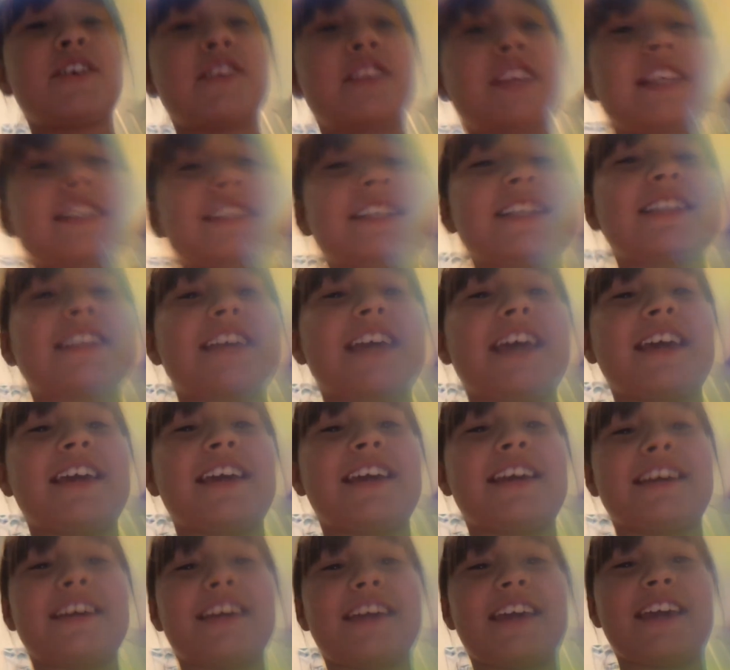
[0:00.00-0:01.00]
this is
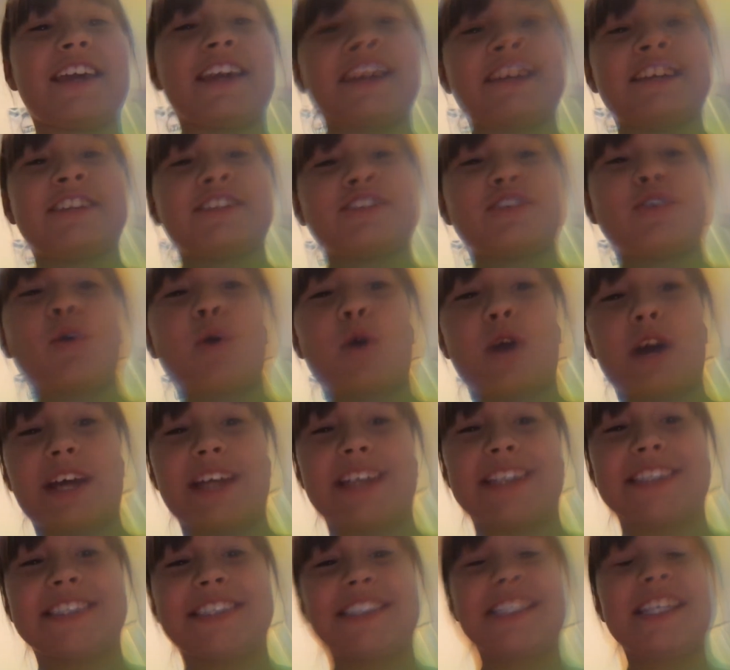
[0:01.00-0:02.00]
A&K
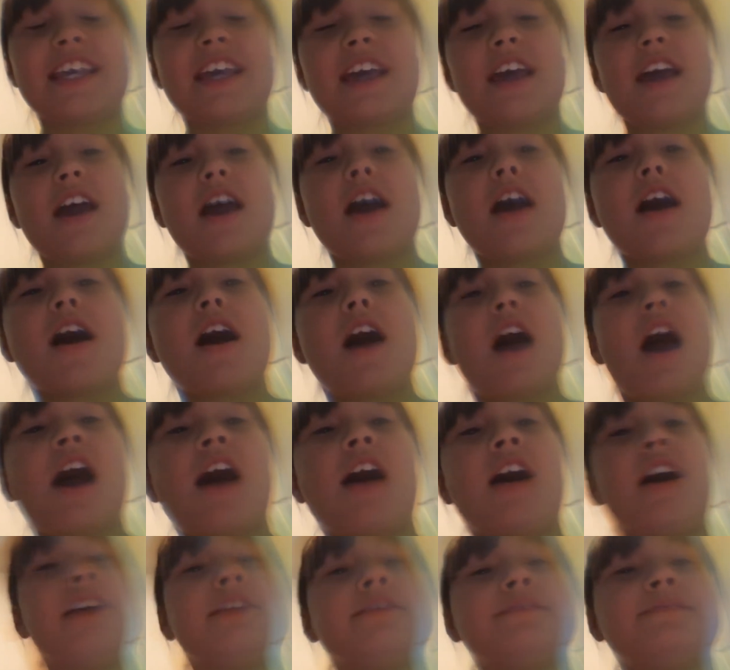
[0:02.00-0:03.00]
Toys.
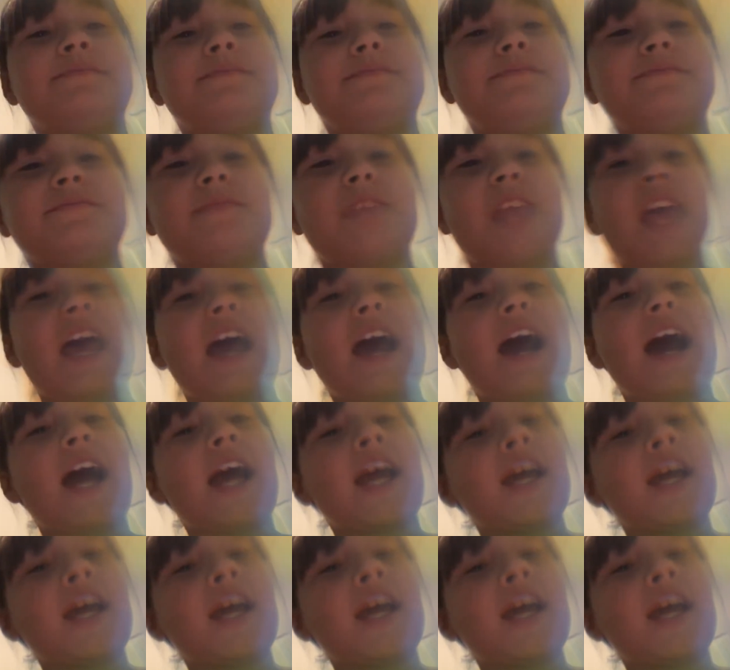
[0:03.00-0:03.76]
Um, I